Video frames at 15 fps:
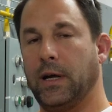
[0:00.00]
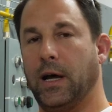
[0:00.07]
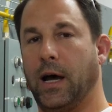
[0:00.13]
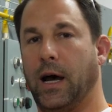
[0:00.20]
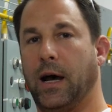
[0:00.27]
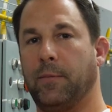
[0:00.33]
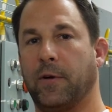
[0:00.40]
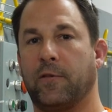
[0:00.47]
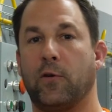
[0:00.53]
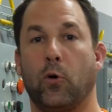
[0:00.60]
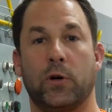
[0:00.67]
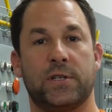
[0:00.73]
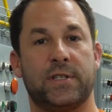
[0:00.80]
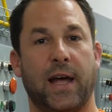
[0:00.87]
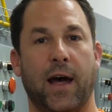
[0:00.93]
Of
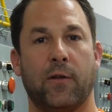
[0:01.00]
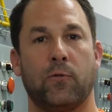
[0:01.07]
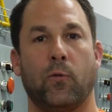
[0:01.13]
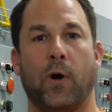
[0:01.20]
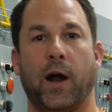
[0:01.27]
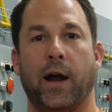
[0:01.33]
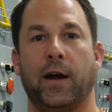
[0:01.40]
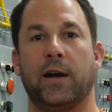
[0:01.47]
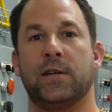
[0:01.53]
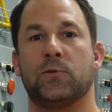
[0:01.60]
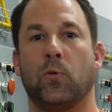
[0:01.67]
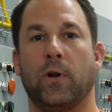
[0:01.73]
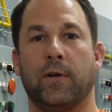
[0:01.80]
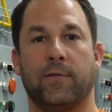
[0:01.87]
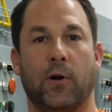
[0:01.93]
course, Southwire is
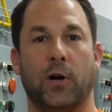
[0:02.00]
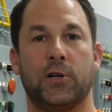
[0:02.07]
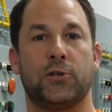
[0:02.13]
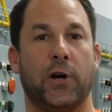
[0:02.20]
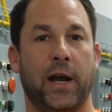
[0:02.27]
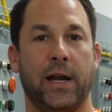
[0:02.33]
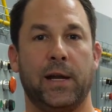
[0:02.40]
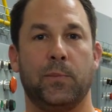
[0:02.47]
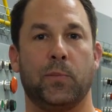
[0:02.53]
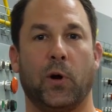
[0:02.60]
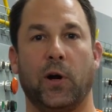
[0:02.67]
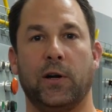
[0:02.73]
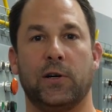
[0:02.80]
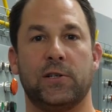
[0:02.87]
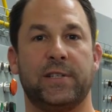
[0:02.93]
one of our training
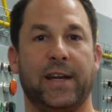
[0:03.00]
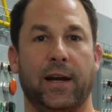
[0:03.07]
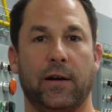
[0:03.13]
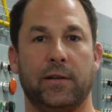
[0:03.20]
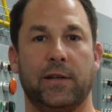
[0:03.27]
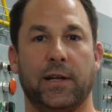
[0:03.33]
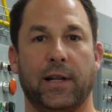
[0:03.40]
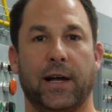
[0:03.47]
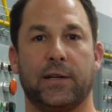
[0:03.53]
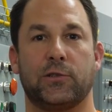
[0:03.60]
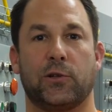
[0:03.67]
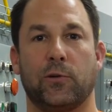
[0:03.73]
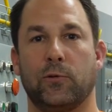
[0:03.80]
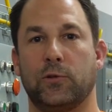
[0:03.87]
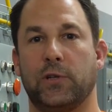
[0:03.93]
partners here at the
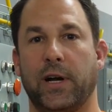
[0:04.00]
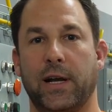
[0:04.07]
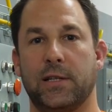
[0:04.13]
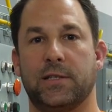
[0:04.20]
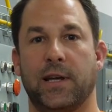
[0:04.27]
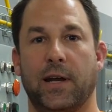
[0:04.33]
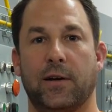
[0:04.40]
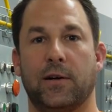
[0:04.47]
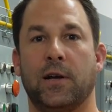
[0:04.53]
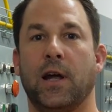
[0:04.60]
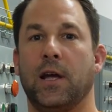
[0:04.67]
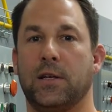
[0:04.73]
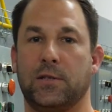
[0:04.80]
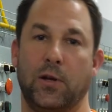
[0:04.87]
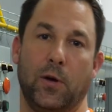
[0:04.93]
Electrical Trade Center,
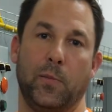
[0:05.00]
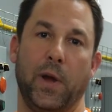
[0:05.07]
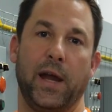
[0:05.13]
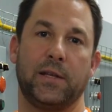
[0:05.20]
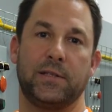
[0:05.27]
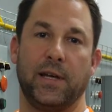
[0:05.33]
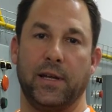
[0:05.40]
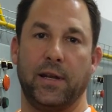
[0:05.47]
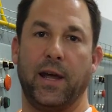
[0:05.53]
so it makes it